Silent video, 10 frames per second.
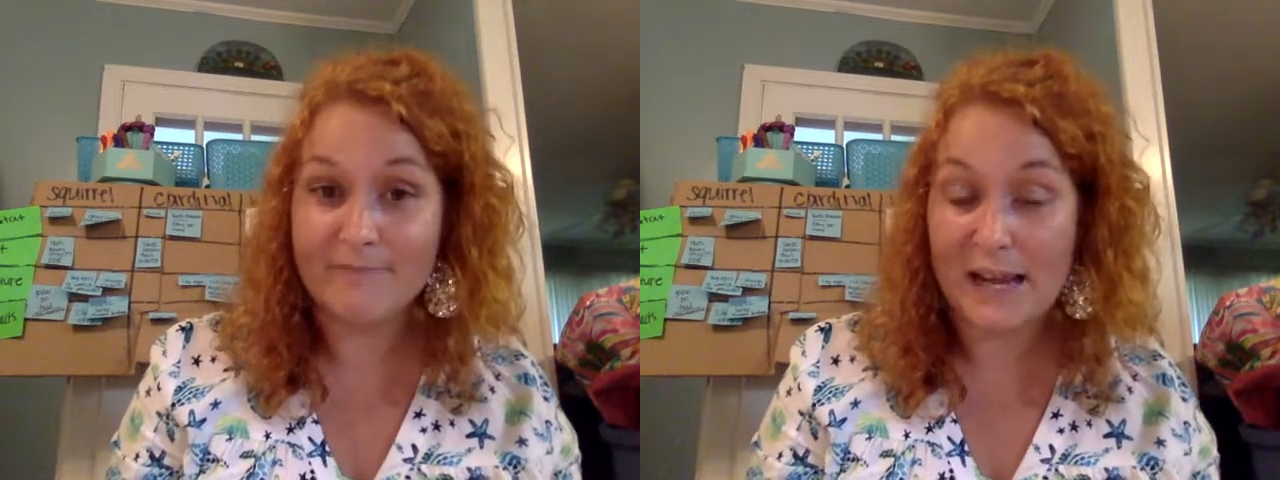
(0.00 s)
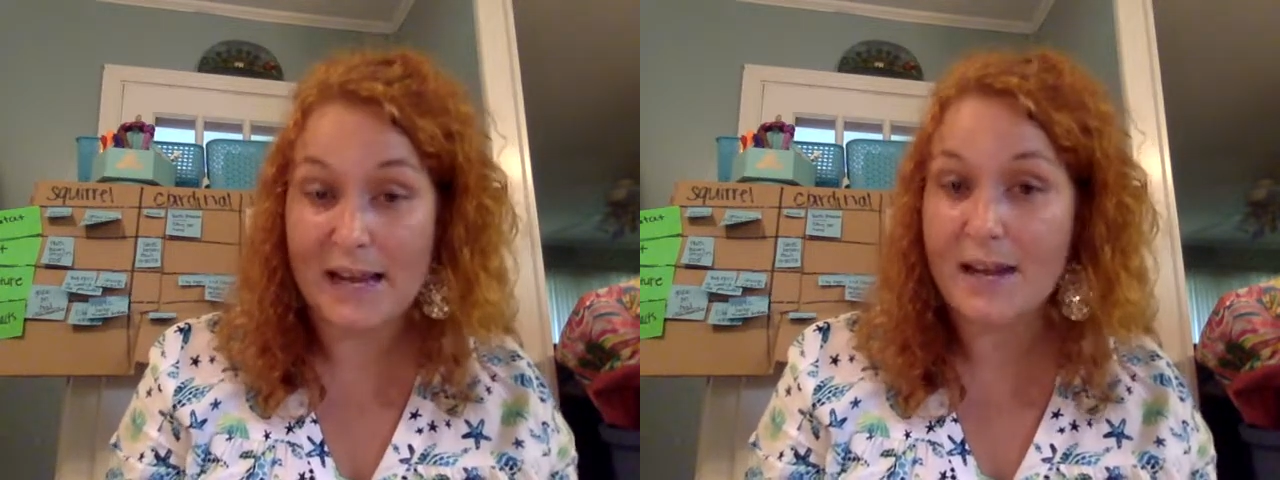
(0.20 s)

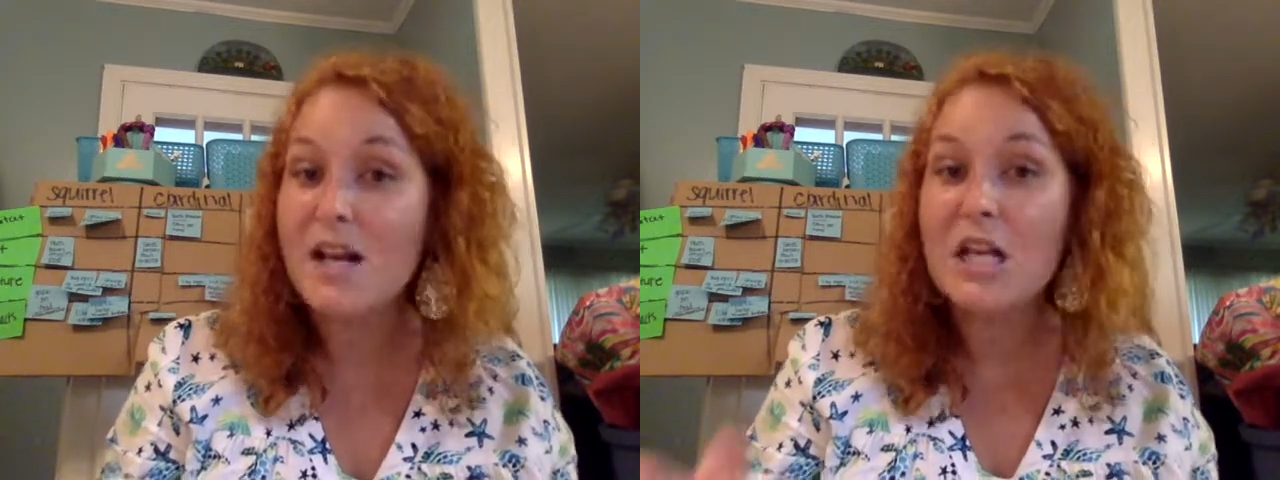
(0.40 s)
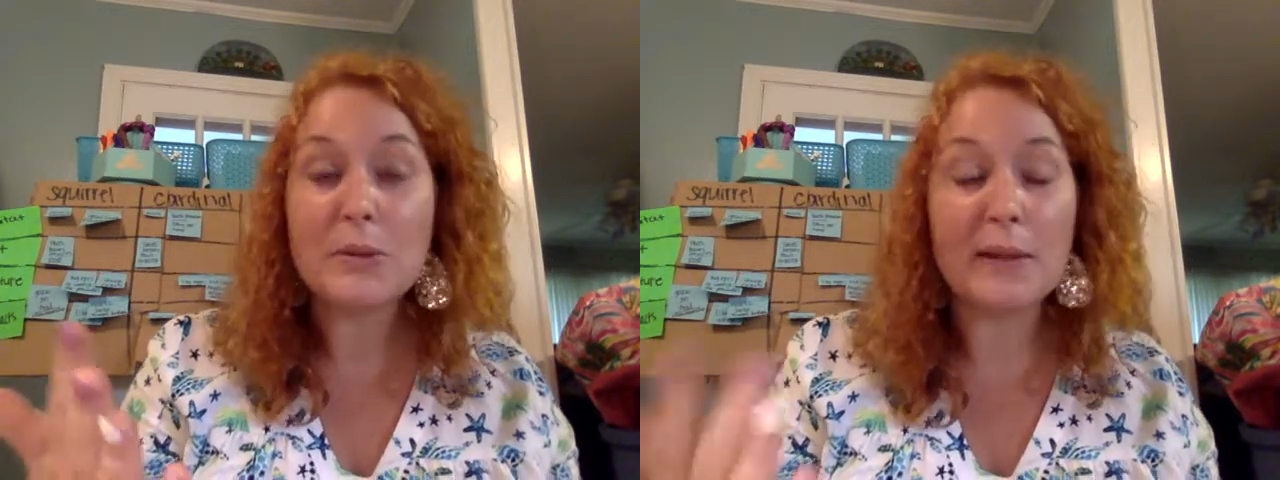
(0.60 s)
Okay,
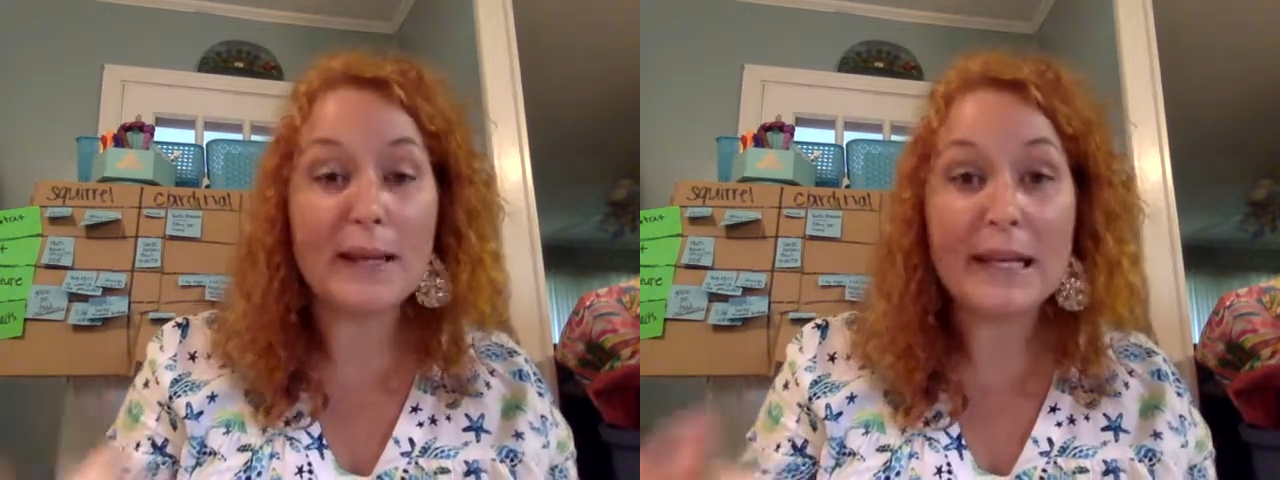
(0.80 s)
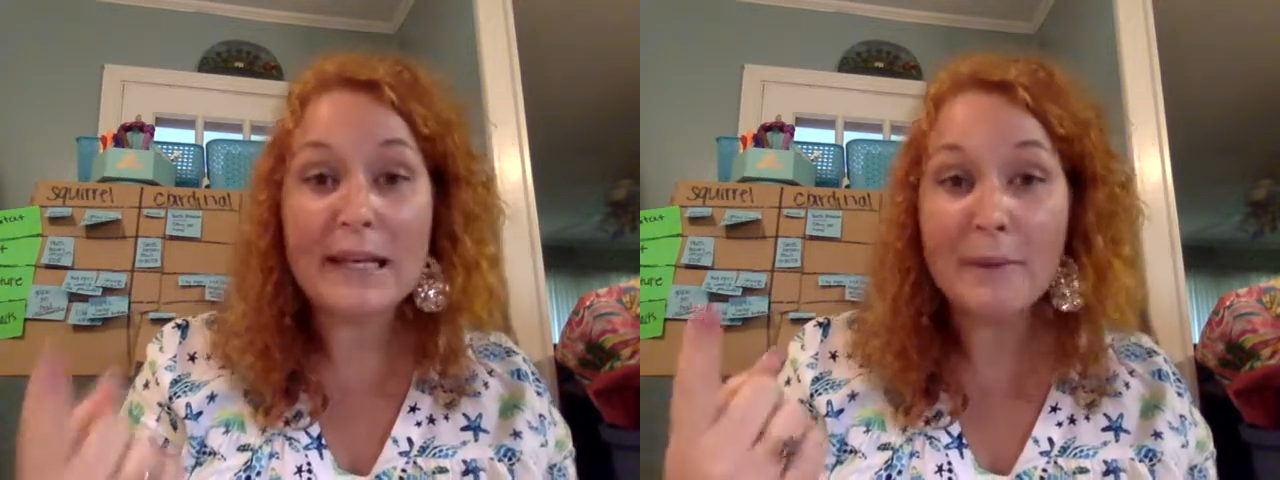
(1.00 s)
so
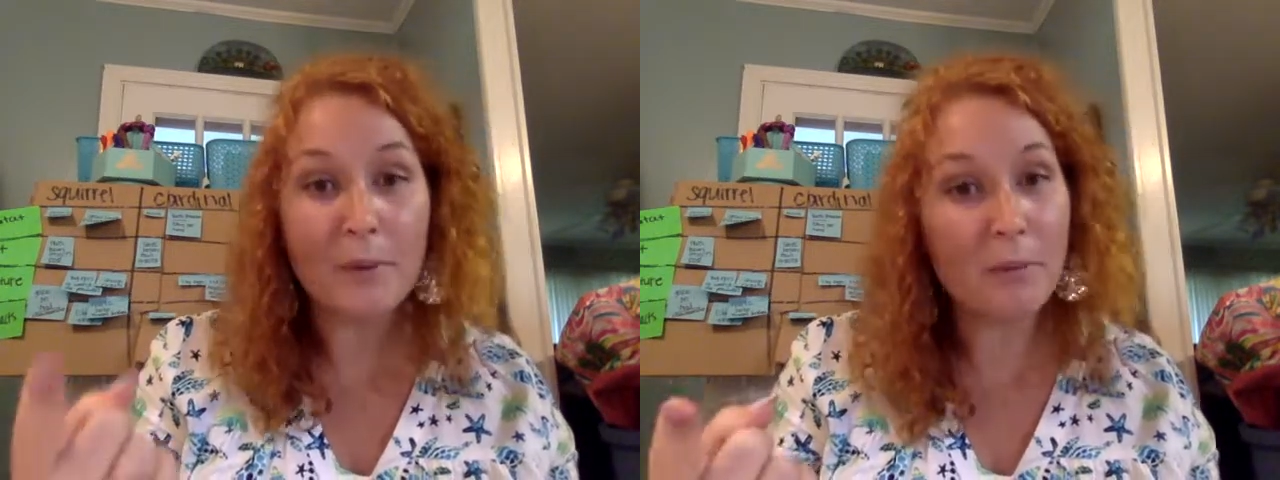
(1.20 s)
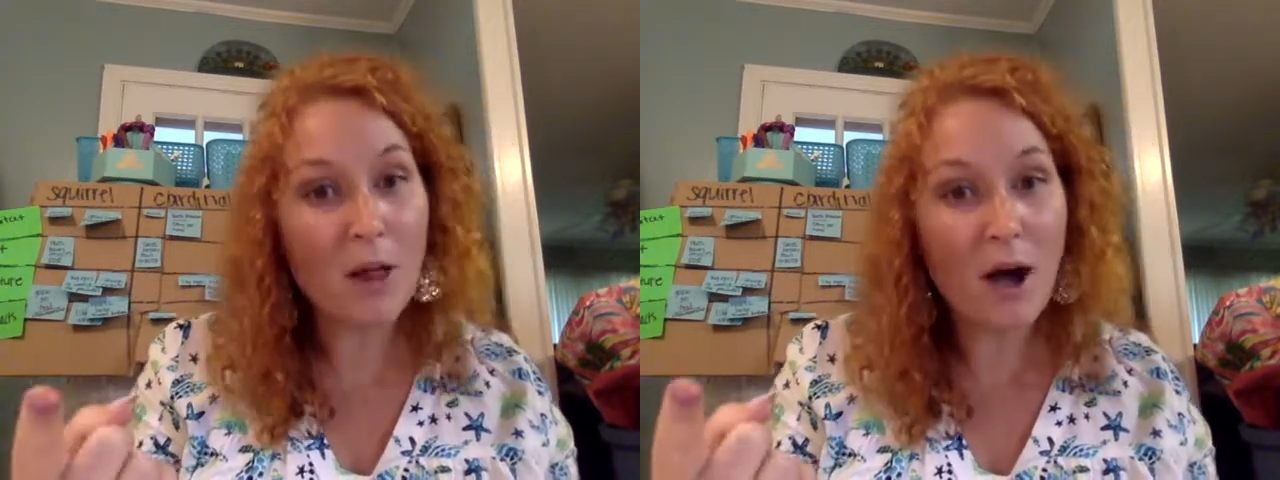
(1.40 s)
any
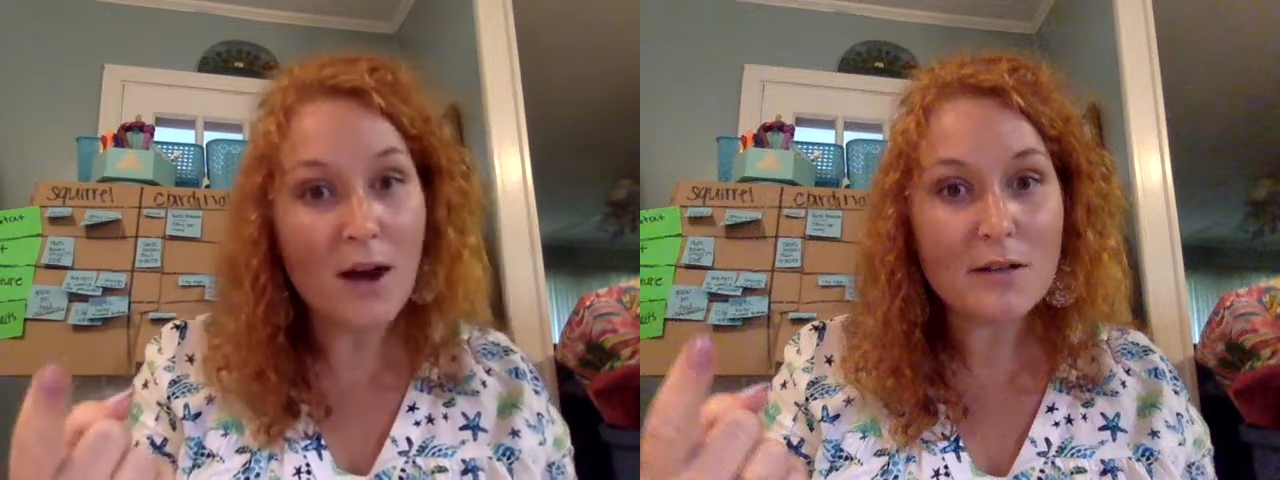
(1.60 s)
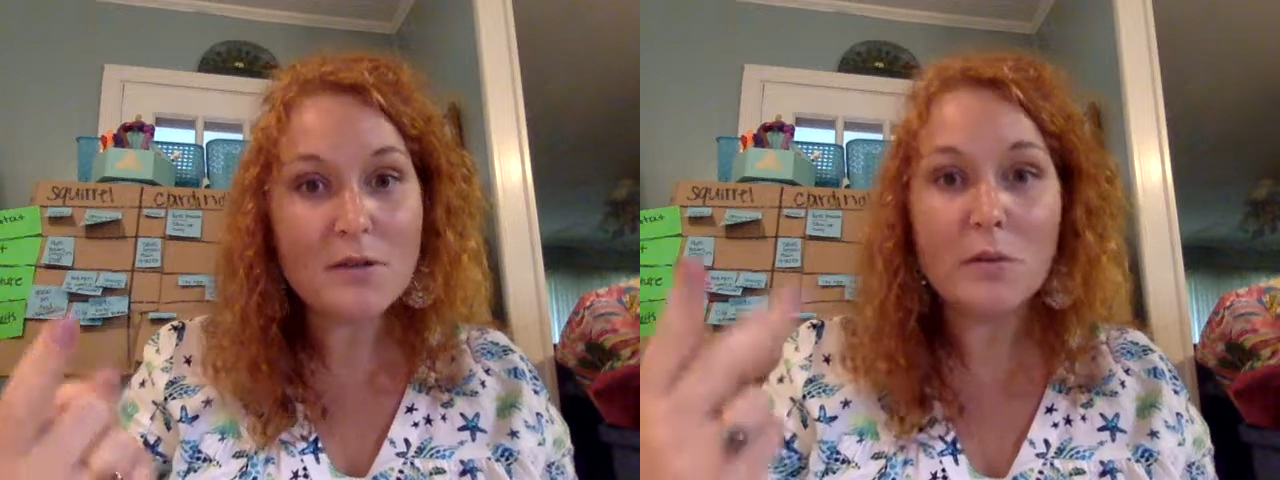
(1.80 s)
Number
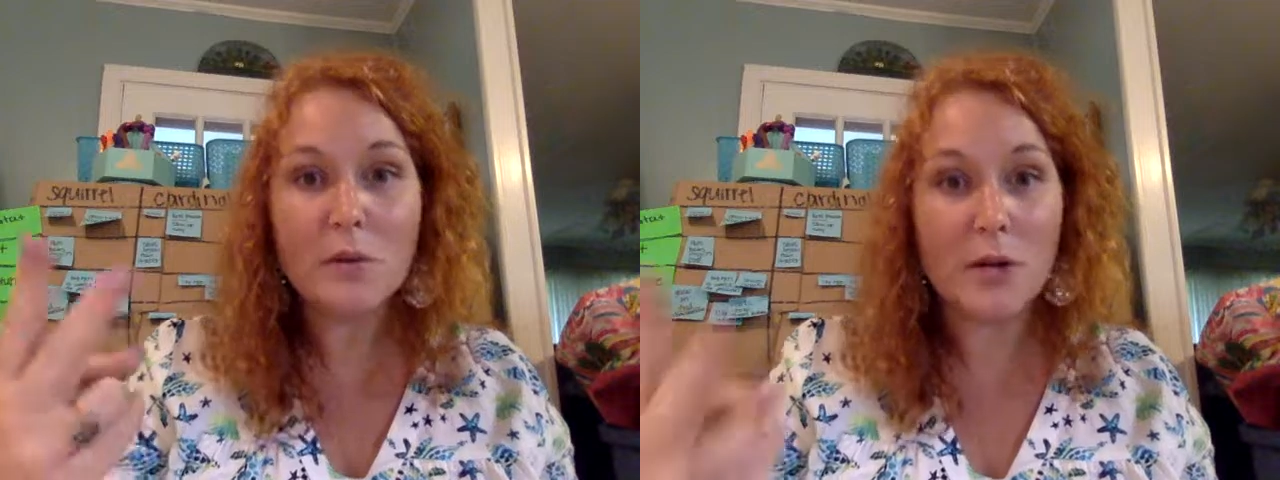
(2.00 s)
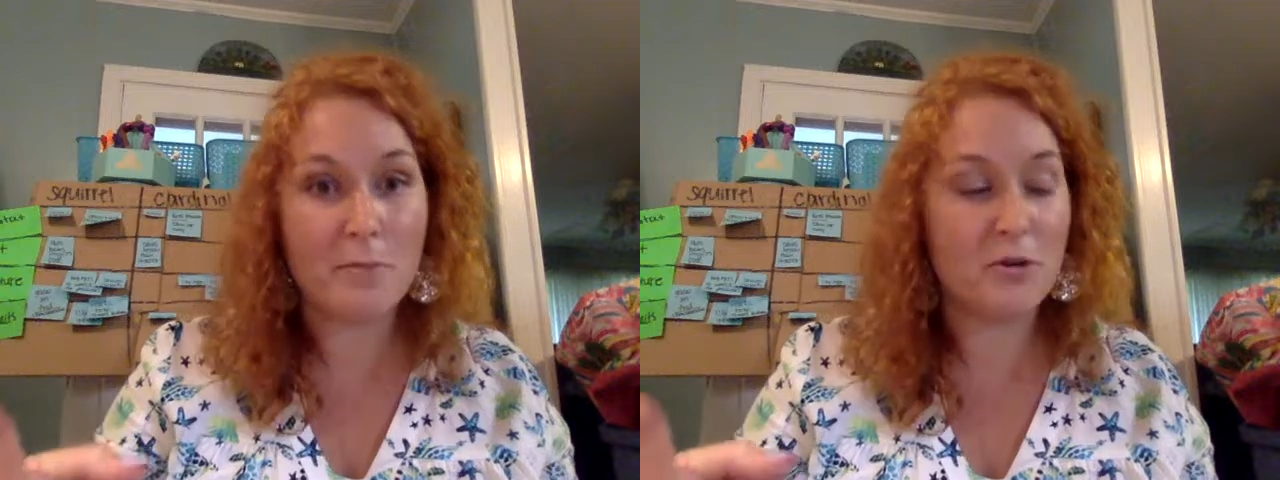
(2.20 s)
Blocks
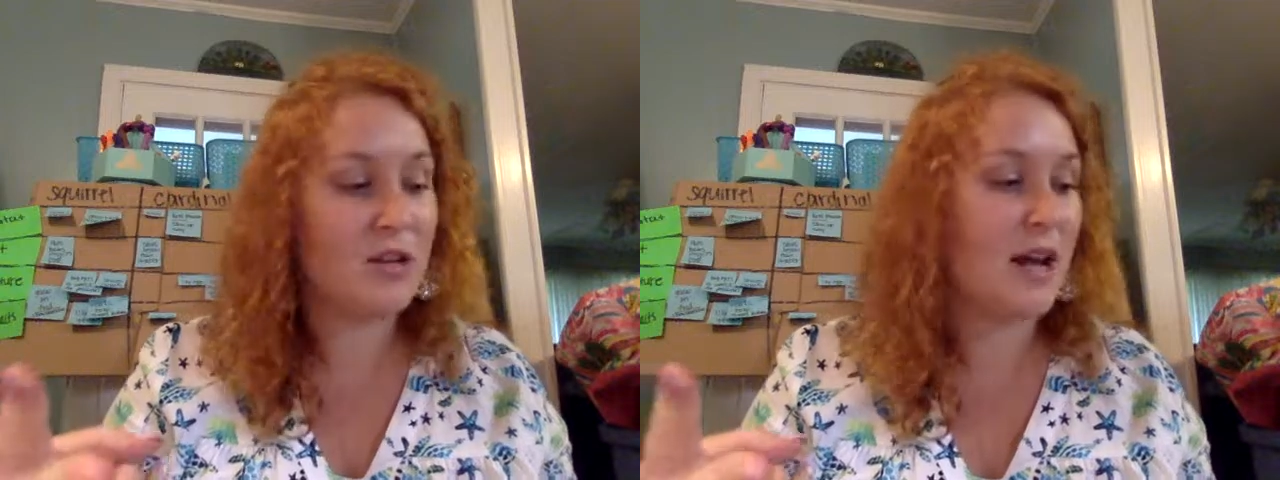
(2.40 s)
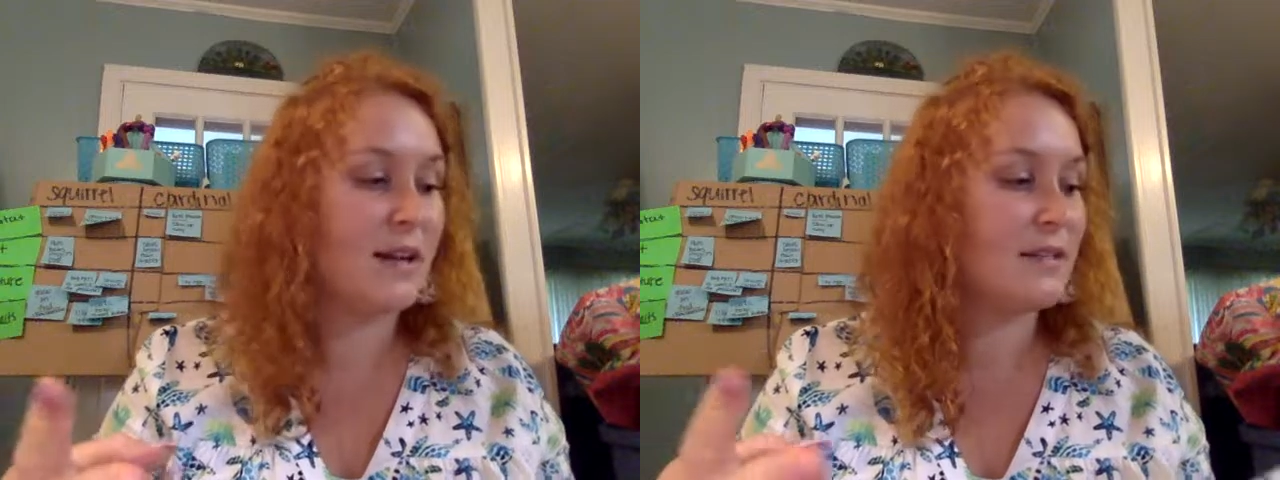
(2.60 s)
or Number
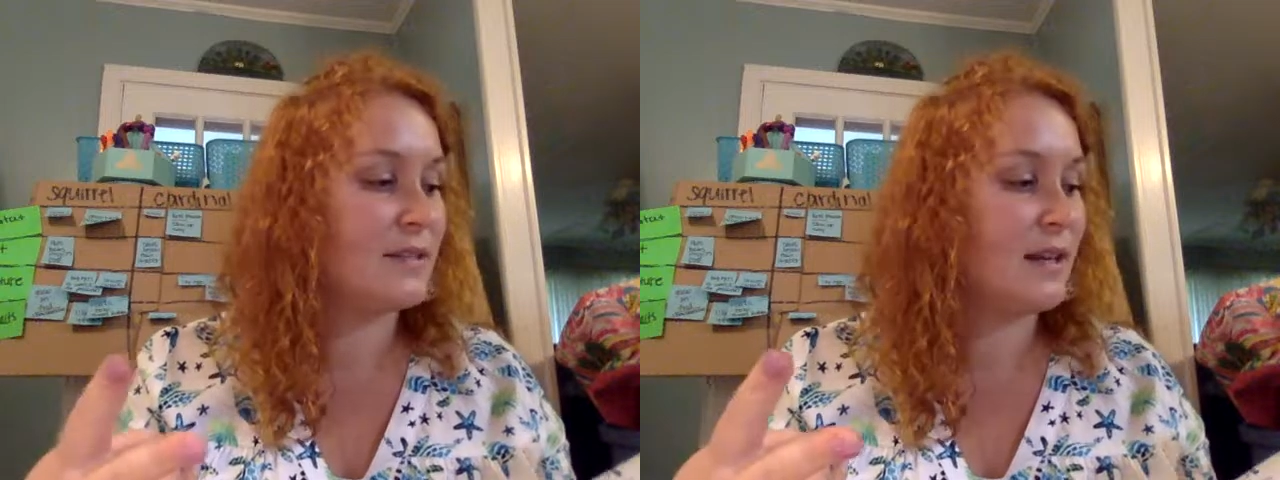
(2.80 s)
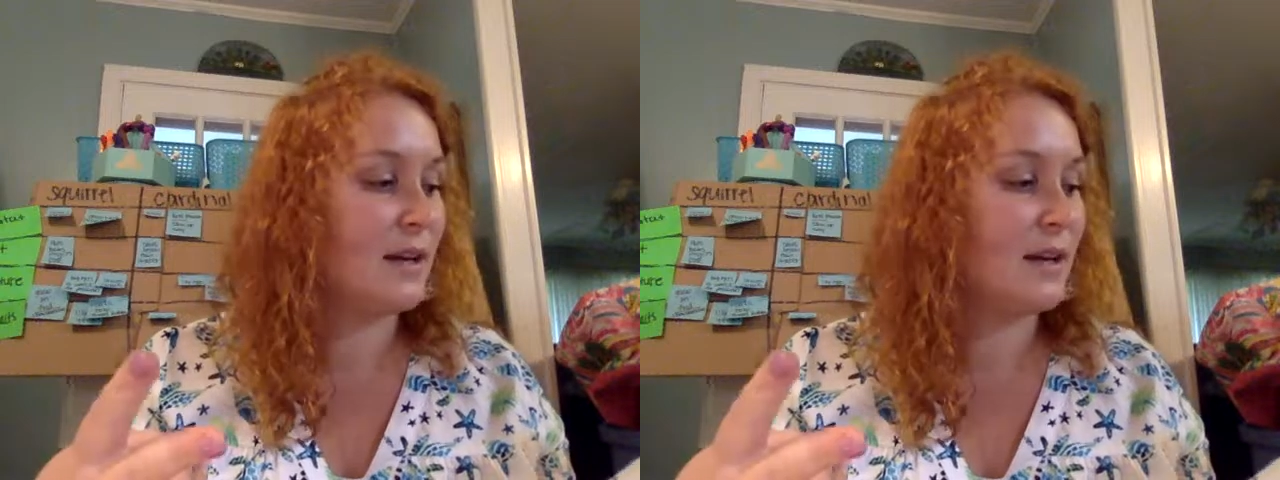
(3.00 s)
Jacks